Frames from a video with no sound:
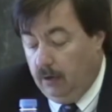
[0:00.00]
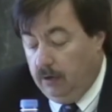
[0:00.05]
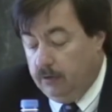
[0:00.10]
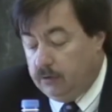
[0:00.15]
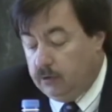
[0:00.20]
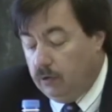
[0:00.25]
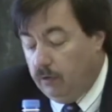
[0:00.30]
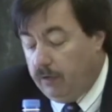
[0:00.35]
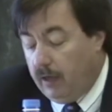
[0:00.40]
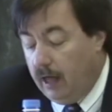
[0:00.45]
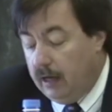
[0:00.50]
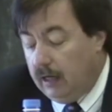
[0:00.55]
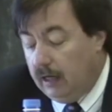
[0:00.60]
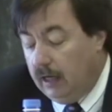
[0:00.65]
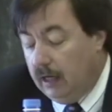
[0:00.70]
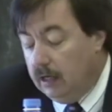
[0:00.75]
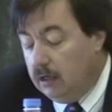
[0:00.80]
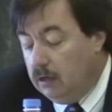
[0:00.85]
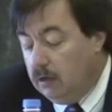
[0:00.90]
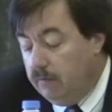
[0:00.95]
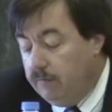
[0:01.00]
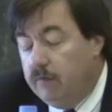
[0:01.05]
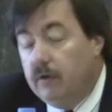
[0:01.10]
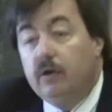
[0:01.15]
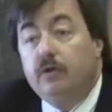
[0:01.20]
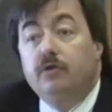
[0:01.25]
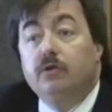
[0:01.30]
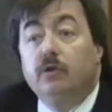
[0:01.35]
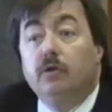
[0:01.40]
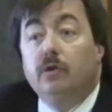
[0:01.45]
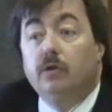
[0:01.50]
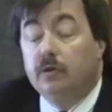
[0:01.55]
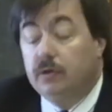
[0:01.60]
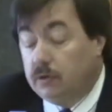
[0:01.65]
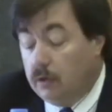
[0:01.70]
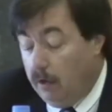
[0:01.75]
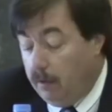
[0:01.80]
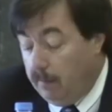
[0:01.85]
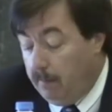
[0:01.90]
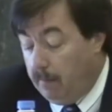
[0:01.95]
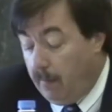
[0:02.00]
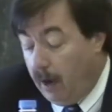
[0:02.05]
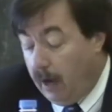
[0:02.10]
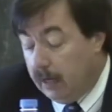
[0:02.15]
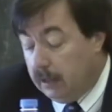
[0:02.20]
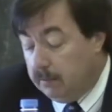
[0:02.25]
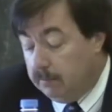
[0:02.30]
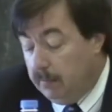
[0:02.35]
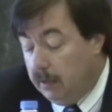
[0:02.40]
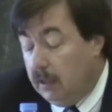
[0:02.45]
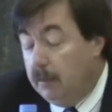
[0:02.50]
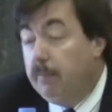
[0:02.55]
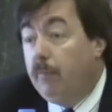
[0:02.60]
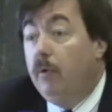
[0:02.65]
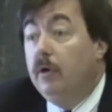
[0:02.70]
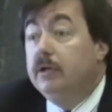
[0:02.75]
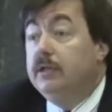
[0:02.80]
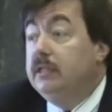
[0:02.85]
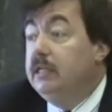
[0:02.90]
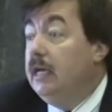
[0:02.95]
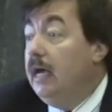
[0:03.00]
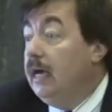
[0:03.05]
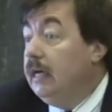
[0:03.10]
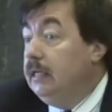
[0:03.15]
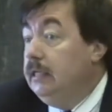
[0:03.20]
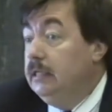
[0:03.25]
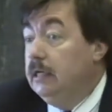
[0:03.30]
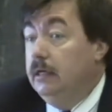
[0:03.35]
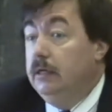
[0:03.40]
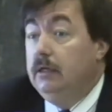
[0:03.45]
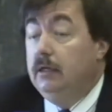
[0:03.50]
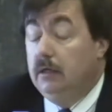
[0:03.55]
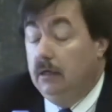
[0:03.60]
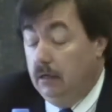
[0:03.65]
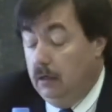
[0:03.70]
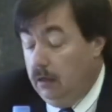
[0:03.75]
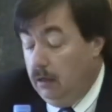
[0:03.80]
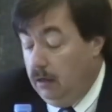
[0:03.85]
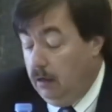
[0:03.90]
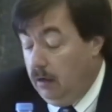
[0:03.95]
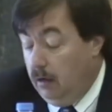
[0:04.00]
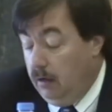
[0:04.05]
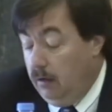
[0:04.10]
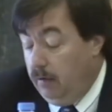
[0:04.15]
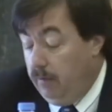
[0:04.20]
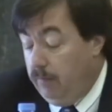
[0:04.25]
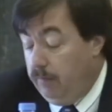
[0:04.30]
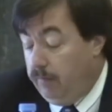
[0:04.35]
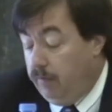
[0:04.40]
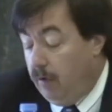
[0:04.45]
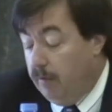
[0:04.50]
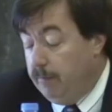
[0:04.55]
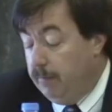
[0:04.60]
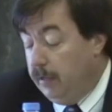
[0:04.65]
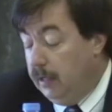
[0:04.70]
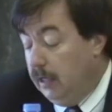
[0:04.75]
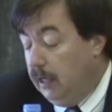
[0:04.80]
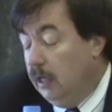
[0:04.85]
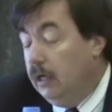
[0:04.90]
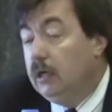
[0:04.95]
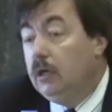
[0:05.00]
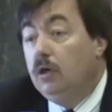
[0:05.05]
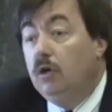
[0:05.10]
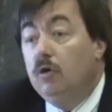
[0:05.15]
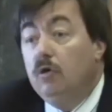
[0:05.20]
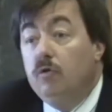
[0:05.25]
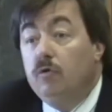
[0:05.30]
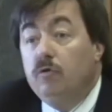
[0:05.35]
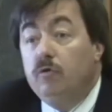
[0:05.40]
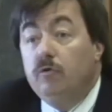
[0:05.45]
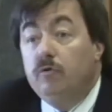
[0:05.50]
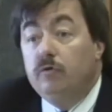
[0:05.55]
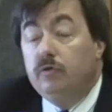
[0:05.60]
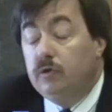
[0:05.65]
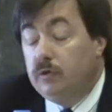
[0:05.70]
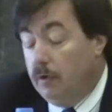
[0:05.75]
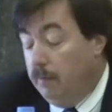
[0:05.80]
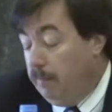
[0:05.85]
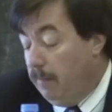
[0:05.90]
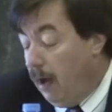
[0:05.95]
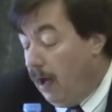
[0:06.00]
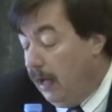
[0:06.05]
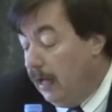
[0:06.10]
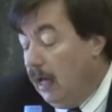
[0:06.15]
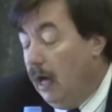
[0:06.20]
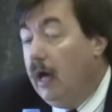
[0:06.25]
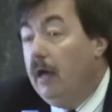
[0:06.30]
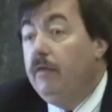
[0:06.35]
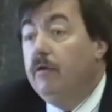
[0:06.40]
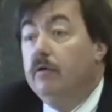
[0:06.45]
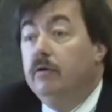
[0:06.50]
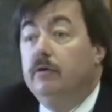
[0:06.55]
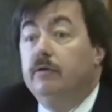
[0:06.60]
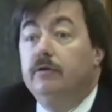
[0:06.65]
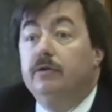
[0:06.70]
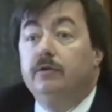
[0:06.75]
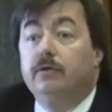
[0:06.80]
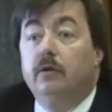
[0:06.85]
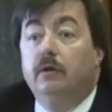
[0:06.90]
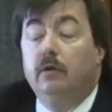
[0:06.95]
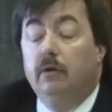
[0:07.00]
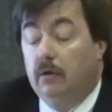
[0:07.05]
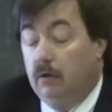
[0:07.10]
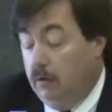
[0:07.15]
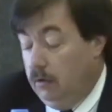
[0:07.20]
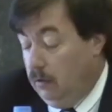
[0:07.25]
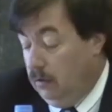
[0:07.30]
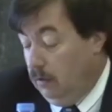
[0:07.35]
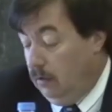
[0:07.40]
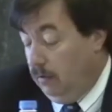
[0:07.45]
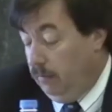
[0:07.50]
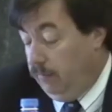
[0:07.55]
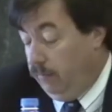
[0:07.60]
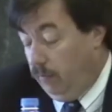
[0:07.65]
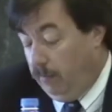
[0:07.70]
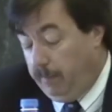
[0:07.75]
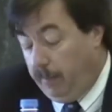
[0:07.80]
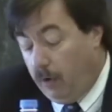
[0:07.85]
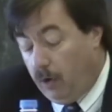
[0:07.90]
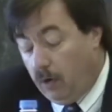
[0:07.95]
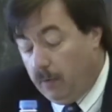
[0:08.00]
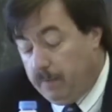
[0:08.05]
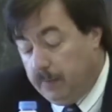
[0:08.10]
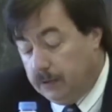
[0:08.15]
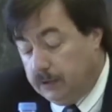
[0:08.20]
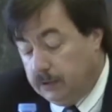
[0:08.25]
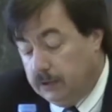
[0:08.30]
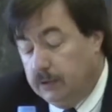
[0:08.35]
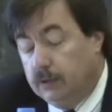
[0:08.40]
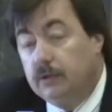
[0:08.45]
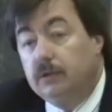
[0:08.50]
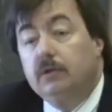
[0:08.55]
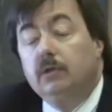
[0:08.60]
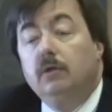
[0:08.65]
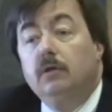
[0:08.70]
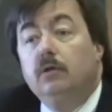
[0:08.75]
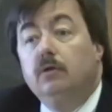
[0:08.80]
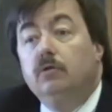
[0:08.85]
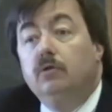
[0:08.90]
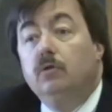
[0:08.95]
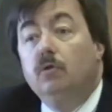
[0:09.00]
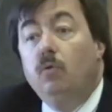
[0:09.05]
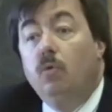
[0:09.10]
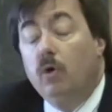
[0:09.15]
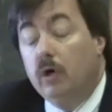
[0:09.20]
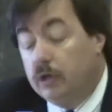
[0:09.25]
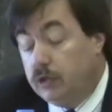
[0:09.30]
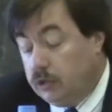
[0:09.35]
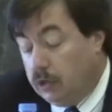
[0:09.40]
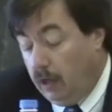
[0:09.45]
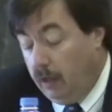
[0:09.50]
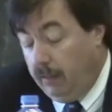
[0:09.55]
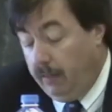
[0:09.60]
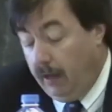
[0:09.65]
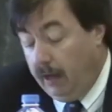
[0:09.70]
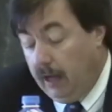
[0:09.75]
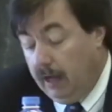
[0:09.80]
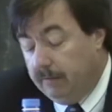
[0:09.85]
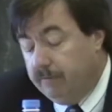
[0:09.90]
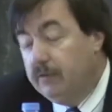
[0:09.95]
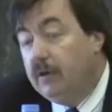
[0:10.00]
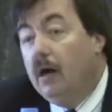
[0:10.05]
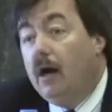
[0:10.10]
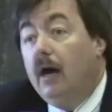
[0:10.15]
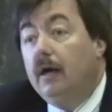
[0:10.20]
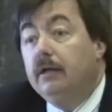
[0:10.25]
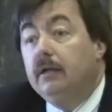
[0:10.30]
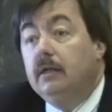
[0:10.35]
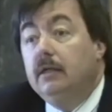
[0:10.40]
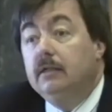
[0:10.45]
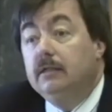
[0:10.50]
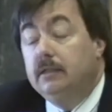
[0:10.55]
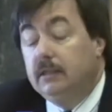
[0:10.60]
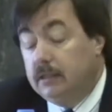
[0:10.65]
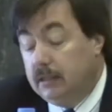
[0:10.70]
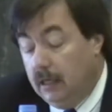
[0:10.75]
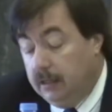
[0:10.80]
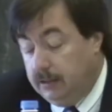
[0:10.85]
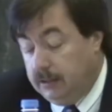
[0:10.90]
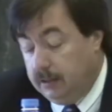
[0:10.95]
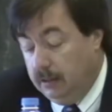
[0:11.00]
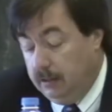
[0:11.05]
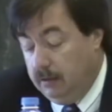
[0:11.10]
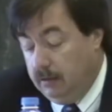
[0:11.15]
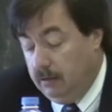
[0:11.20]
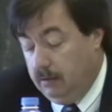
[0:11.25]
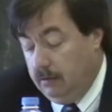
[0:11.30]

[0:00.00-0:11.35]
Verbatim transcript: so that individuals might be protected from being used by others for purposes to which they have not consented.